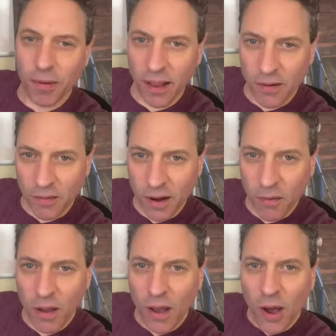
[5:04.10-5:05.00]
out, but I don't
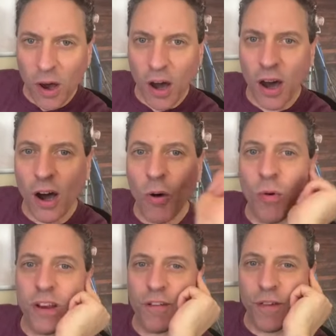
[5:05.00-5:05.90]
know. Uh,
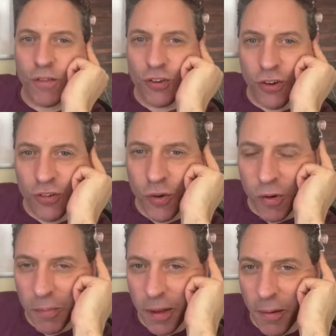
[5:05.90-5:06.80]
what are your favorite shows you
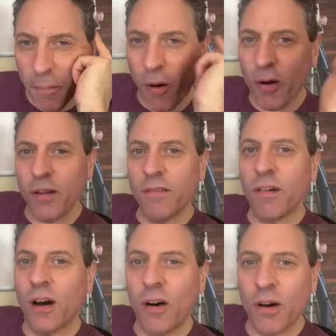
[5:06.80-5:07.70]
weren't being a part
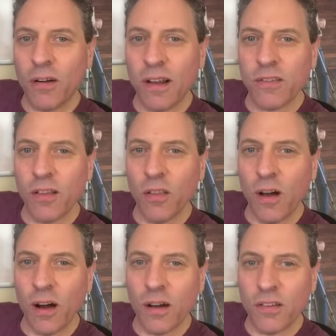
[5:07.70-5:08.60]
of? Oh, I don't. That's a
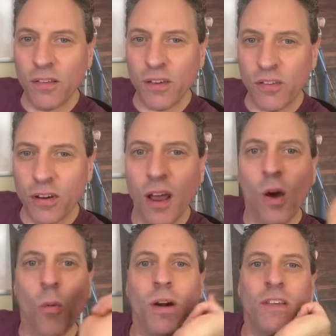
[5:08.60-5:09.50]
long discussion.
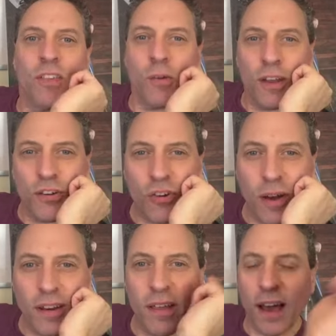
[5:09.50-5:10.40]
What is the greatest show
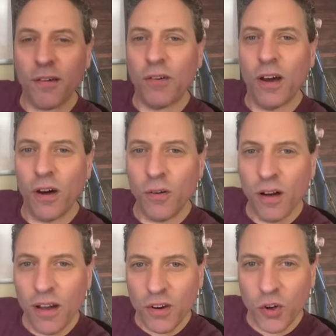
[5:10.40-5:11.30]
idea? I don't
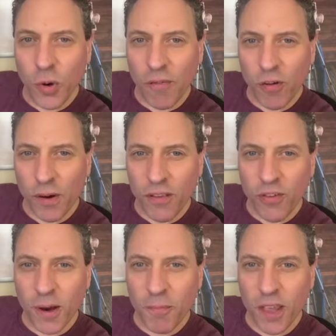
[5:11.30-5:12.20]
know. Do you ever read
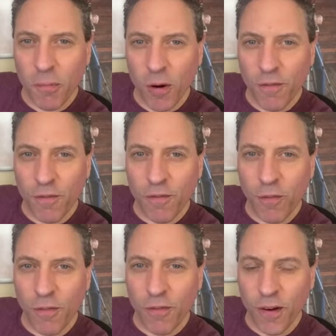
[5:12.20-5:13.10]
scripts anymore
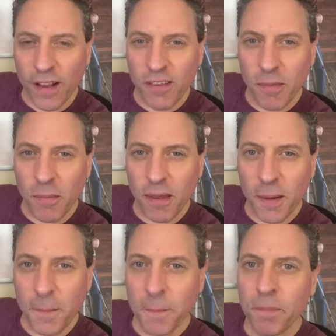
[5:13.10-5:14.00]
for friends?
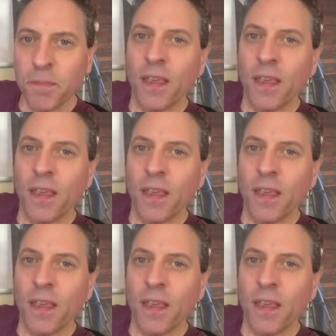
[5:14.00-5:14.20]
Maybe.